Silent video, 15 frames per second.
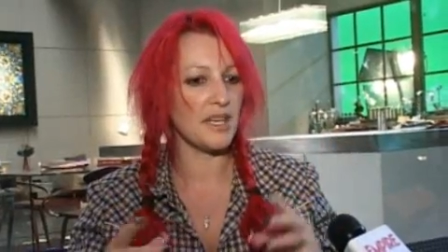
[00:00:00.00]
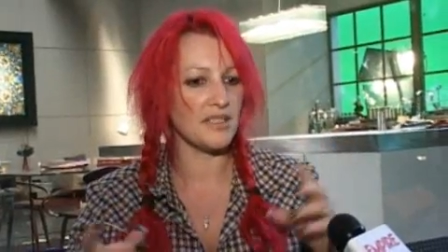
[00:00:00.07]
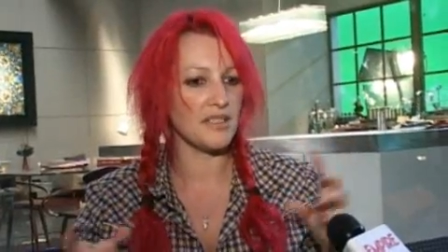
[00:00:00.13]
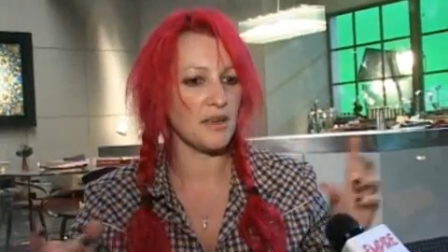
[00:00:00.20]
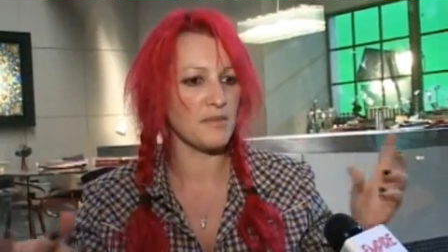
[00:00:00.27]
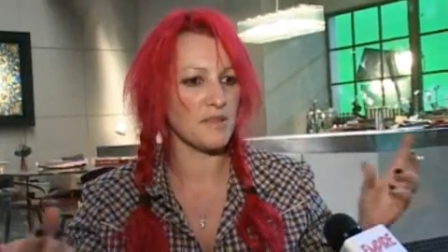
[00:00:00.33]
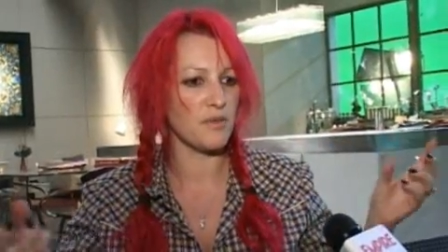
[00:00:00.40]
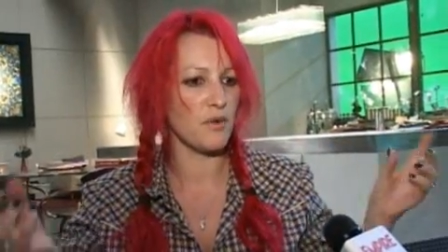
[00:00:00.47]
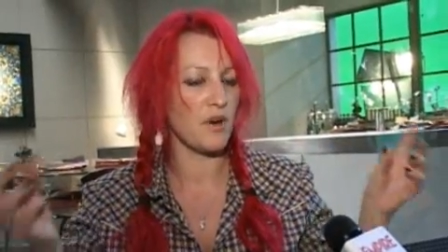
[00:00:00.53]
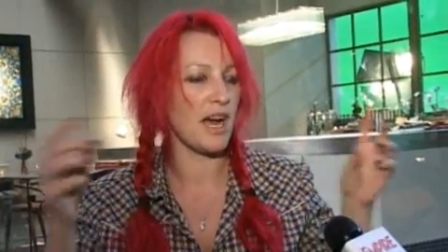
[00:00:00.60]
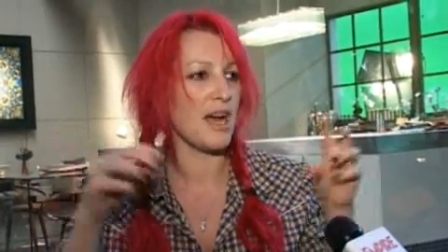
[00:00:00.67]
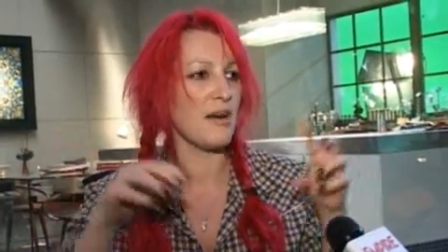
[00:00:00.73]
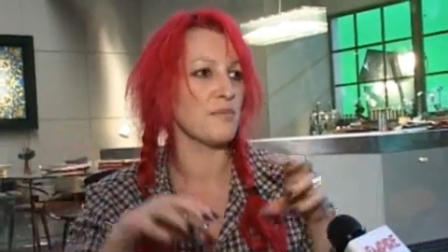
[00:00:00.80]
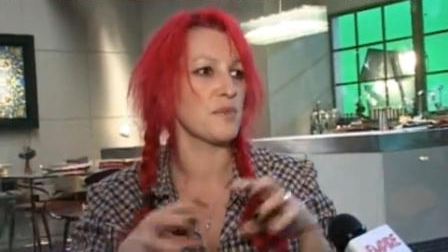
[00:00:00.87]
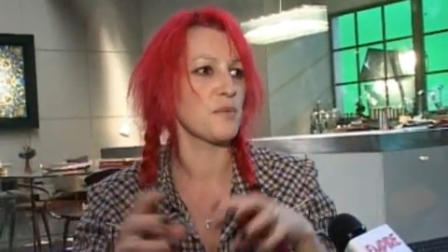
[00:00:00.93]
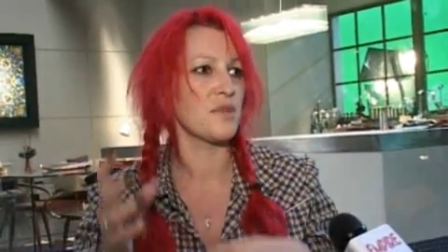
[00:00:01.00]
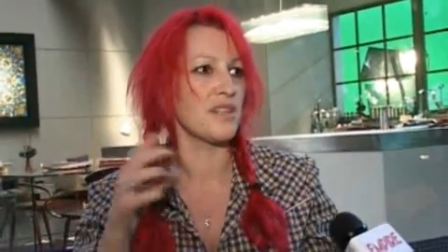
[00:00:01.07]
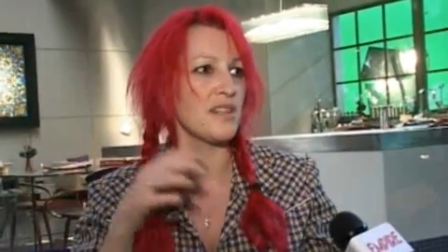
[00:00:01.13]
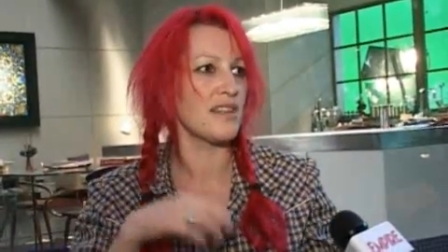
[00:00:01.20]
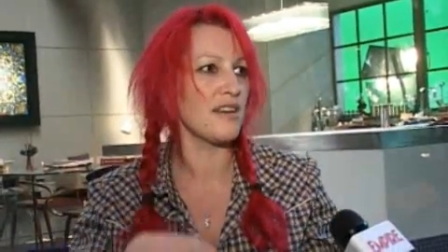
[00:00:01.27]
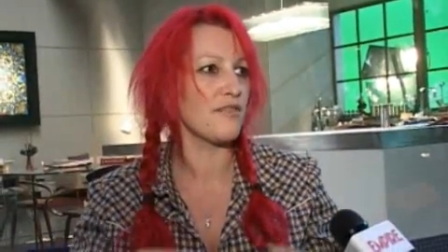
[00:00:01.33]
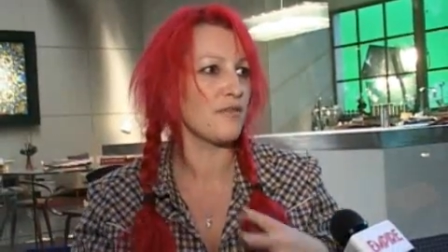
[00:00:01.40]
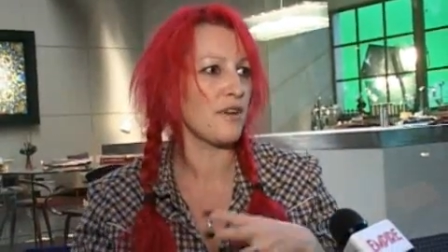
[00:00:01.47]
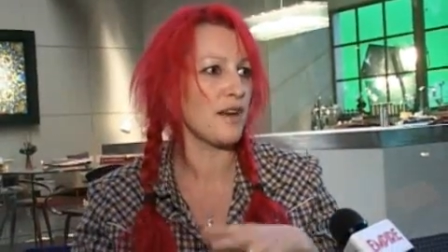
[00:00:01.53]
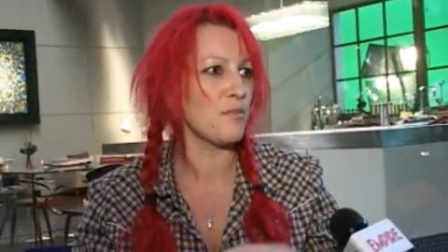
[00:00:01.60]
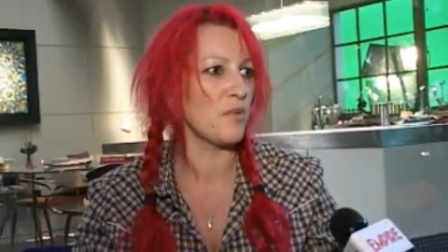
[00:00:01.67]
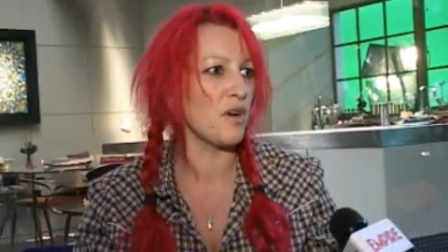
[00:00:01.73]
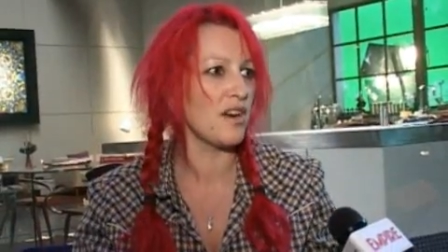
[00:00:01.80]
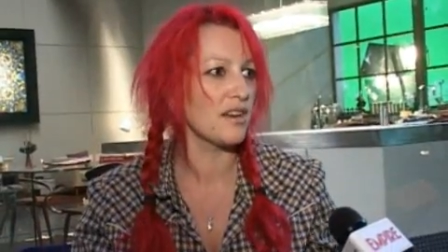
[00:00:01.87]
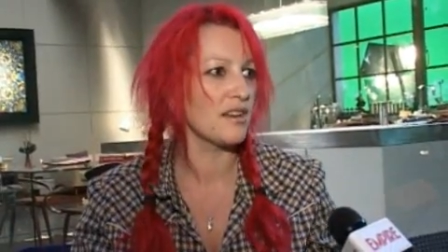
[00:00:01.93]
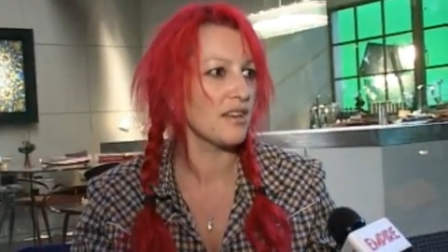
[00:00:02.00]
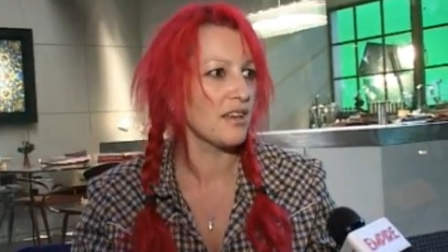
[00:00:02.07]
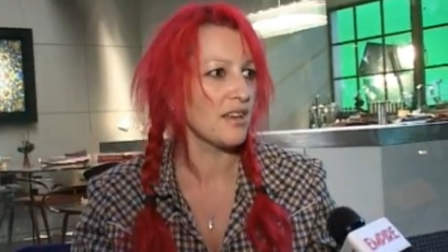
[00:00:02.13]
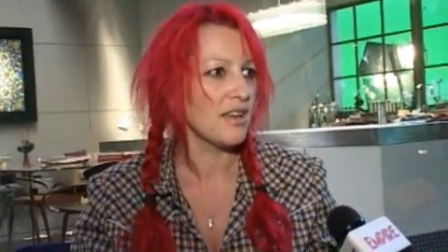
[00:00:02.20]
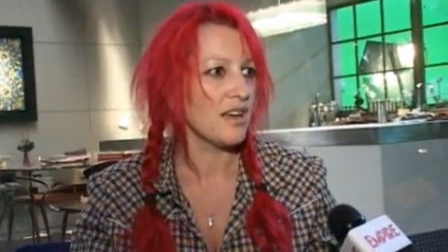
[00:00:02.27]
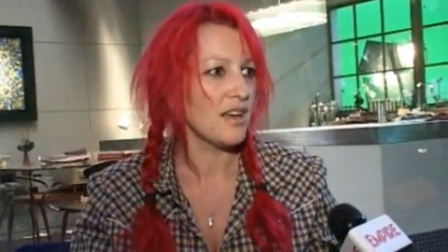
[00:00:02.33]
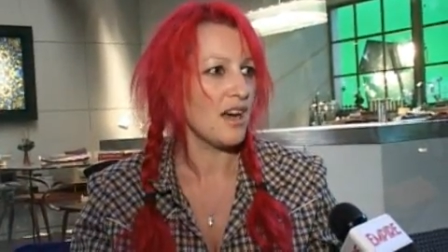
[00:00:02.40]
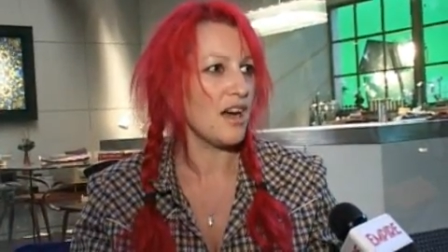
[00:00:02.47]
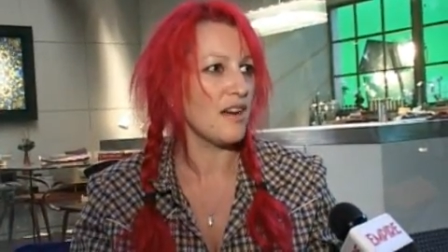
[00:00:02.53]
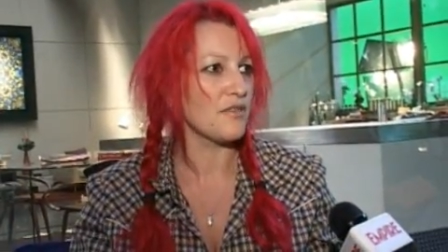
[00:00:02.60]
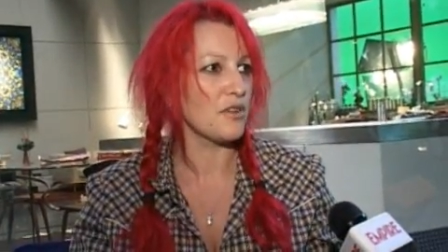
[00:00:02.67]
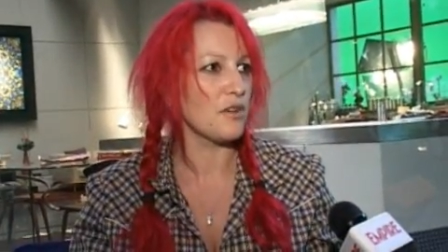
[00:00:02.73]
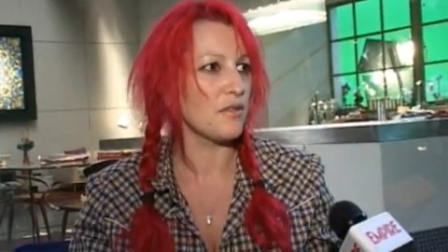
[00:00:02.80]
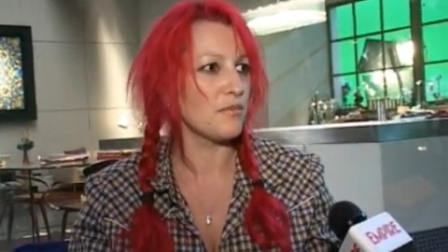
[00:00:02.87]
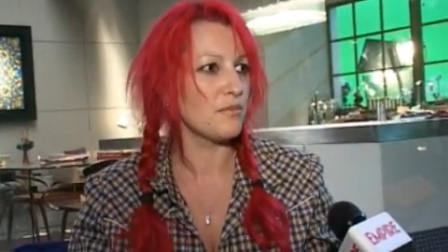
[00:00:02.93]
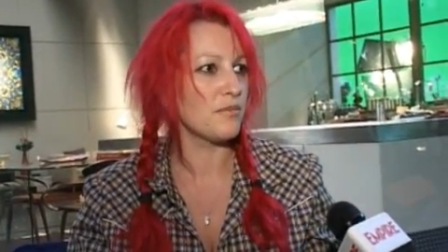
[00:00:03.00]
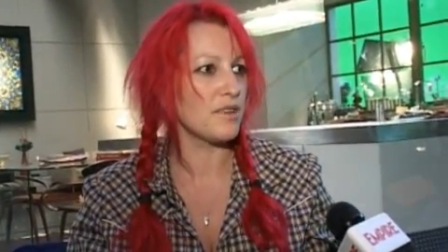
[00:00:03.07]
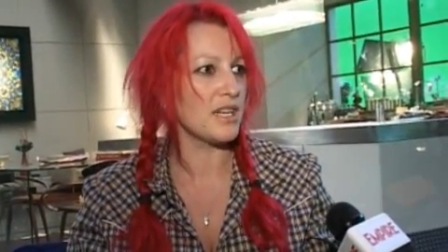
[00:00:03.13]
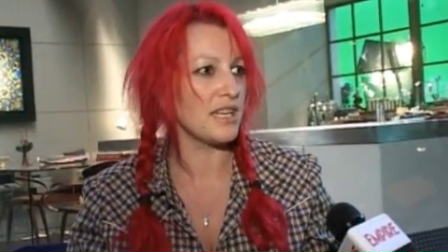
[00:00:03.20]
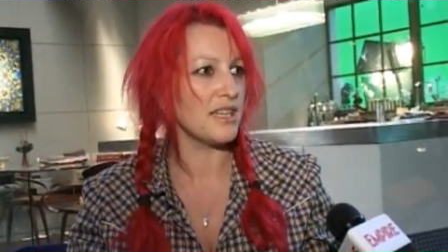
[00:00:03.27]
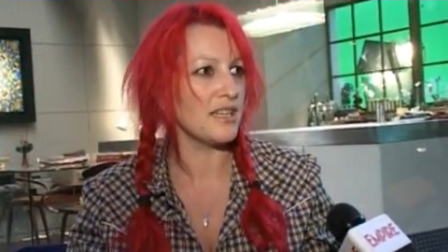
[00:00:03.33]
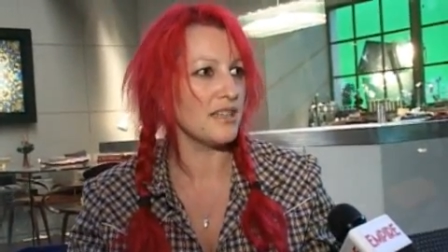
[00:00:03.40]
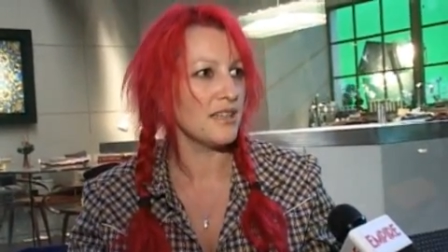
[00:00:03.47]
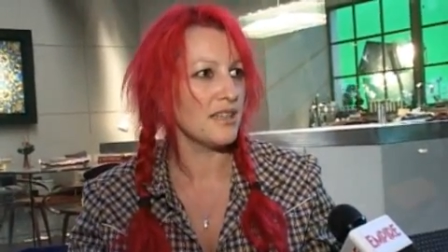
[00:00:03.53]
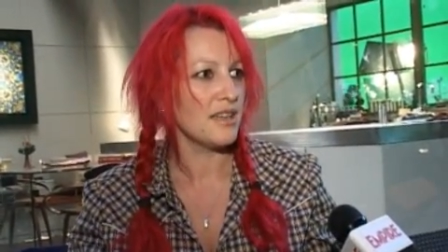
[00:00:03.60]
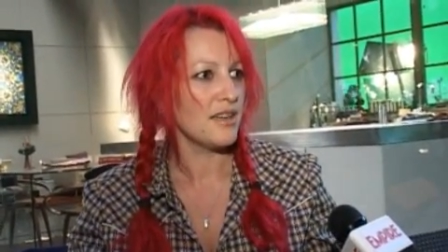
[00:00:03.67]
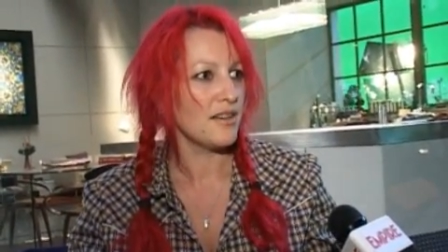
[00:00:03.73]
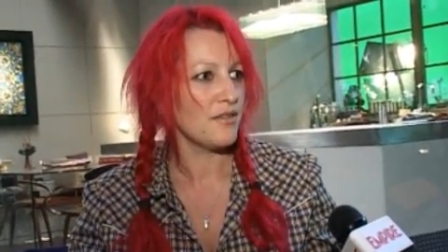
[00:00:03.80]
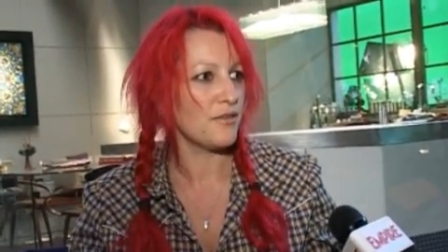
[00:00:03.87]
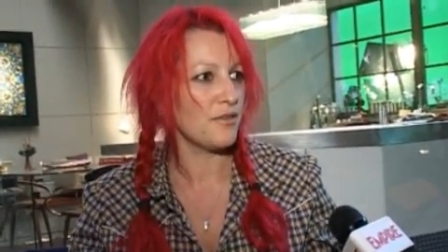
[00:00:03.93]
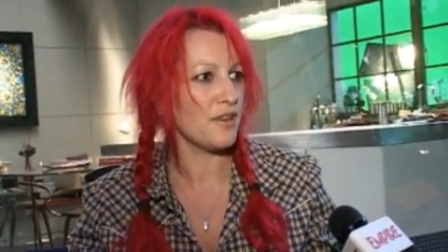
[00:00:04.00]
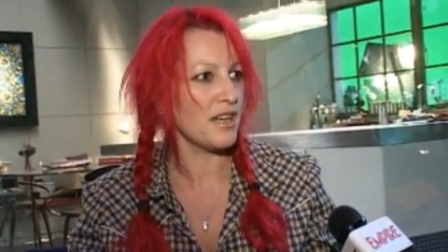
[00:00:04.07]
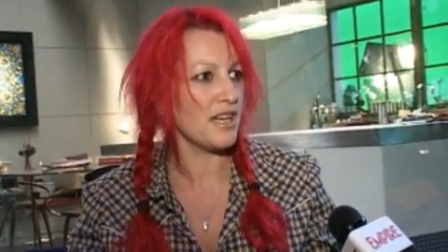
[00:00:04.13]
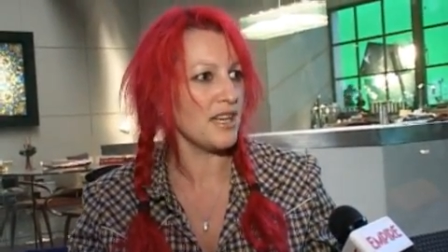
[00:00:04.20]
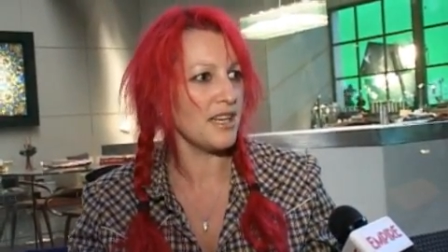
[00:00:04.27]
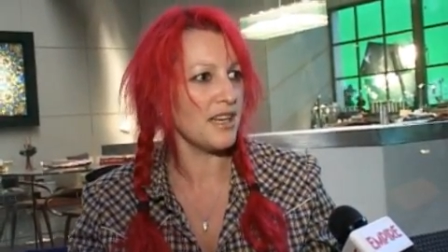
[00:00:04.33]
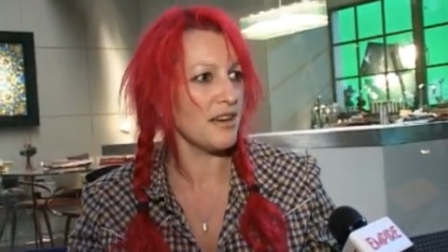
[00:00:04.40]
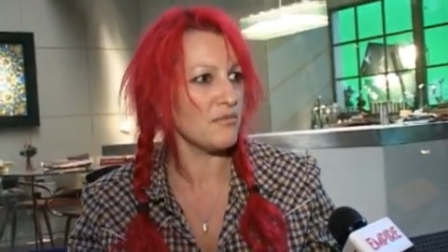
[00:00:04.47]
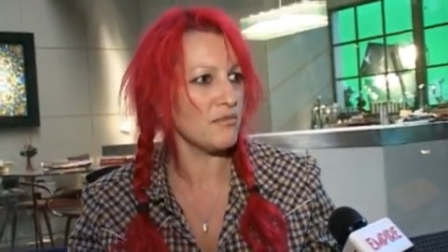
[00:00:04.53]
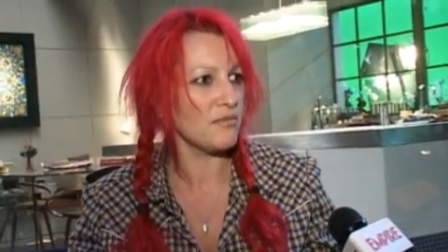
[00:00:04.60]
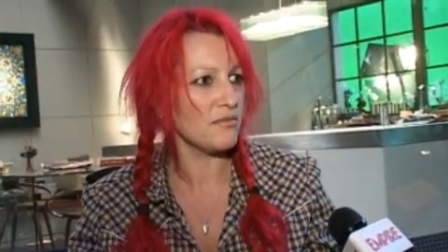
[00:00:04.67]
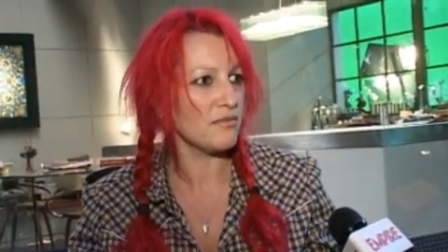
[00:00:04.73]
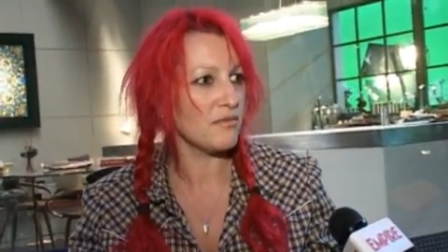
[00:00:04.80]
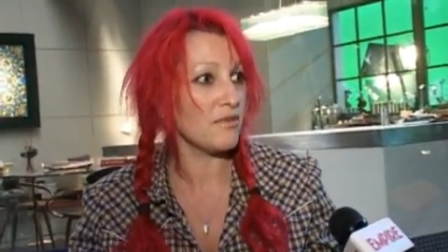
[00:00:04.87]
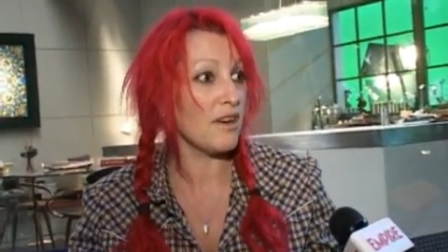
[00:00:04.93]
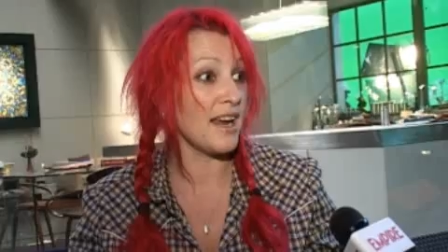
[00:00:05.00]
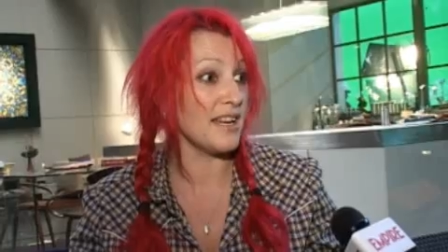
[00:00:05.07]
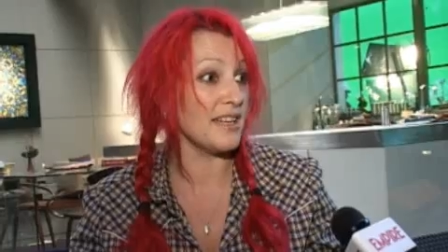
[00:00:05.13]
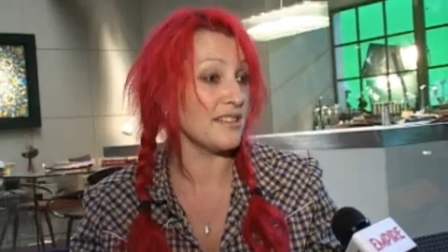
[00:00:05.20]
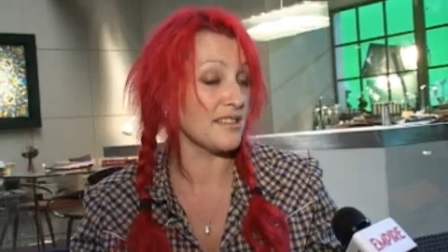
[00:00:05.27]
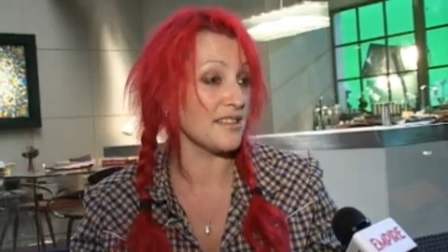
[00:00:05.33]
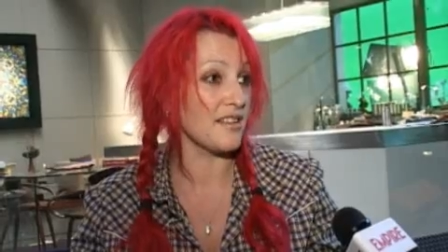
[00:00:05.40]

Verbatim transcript: terms of what happens within that framework, I've got pretty free um, reign.